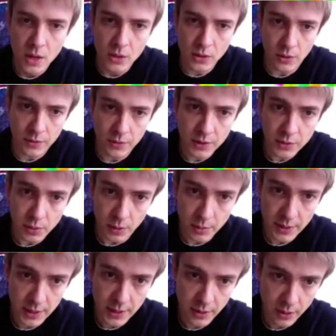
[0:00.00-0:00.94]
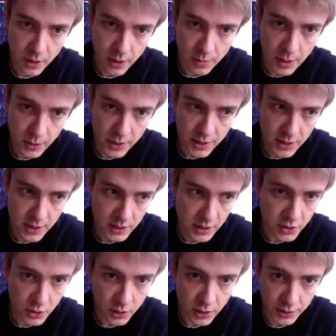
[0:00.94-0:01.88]
So this will be about the
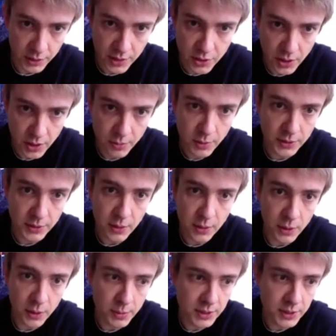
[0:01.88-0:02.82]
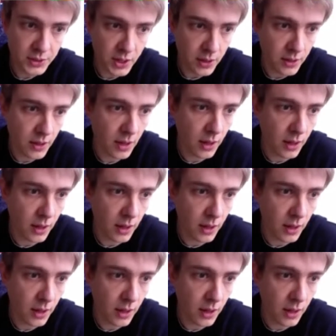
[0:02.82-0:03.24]
initial condition, but I will be